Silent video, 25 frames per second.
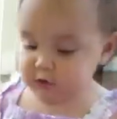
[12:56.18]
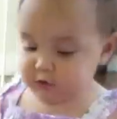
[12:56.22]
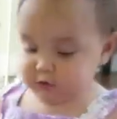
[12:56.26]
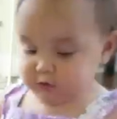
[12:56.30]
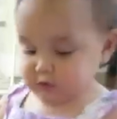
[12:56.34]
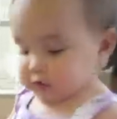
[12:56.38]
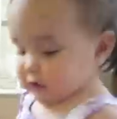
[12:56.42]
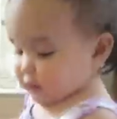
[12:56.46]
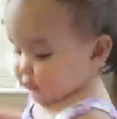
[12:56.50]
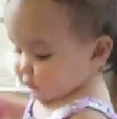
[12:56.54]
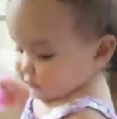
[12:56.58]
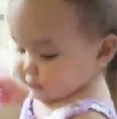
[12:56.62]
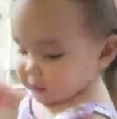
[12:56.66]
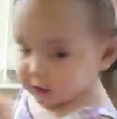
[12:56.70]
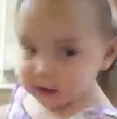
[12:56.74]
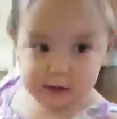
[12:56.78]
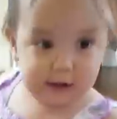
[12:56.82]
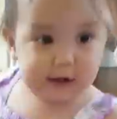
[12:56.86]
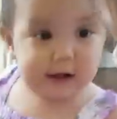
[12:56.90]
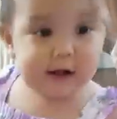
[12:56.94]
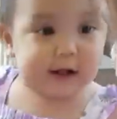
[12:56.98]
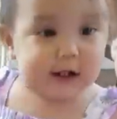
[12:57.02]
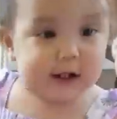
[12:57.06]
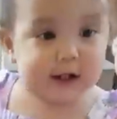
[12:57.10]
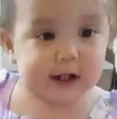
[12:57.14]
Be careful,
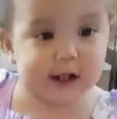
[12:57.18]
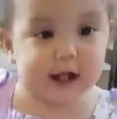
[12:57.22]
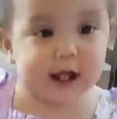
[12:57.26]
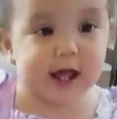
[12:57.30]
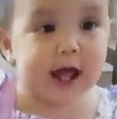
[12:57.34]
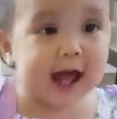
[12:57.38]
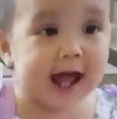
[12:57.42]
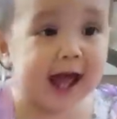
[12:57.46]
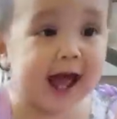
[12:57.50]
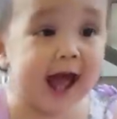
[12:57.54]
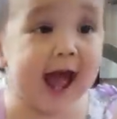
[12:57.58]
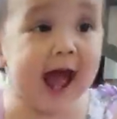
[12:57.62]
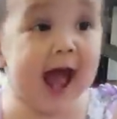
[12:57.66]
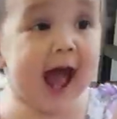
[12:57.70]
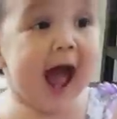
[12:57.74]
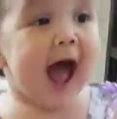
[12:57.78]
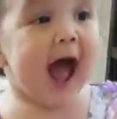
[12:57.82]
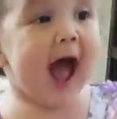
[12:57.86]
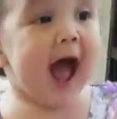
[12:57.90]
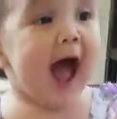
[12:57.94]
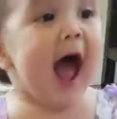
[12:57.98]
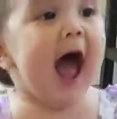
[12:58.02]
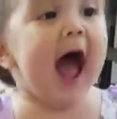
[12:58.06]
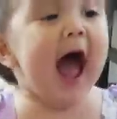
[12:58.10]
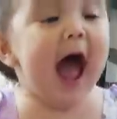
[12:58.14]
Kira.
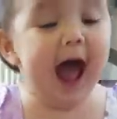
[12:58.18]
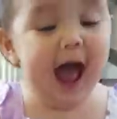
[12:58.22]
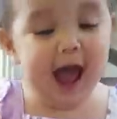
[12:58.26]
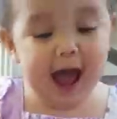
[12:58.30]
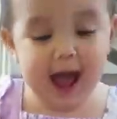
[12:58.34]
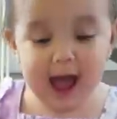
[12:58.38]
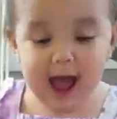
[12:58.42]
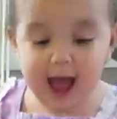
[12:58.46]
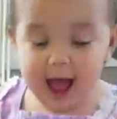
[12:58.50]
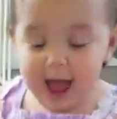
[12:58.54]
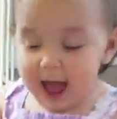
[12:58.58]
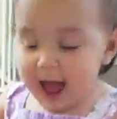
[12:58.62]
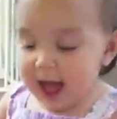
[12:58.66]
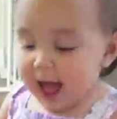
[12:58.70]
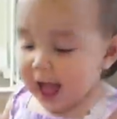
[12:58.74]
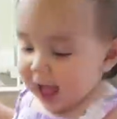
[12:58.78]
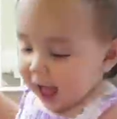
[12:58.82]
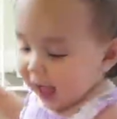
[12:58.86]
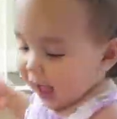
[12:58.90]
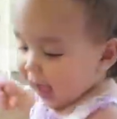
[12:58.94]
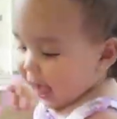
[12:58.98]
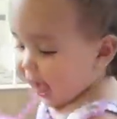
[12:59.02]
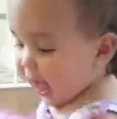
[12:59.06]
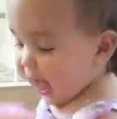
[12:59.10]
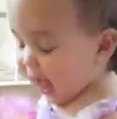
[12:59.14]
Not too
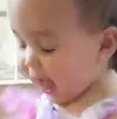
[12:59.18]
hard.